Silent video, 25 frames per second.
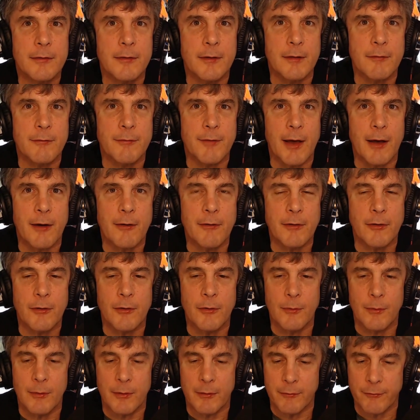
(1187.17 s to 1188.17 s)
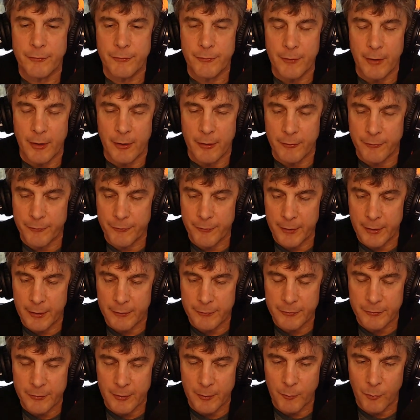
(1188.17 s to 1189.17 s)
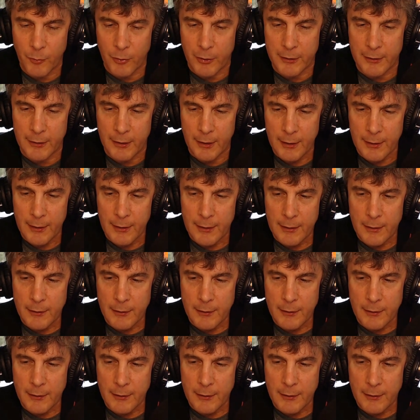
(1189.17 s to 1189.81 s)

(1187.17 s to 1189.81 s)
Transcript: the value of if someone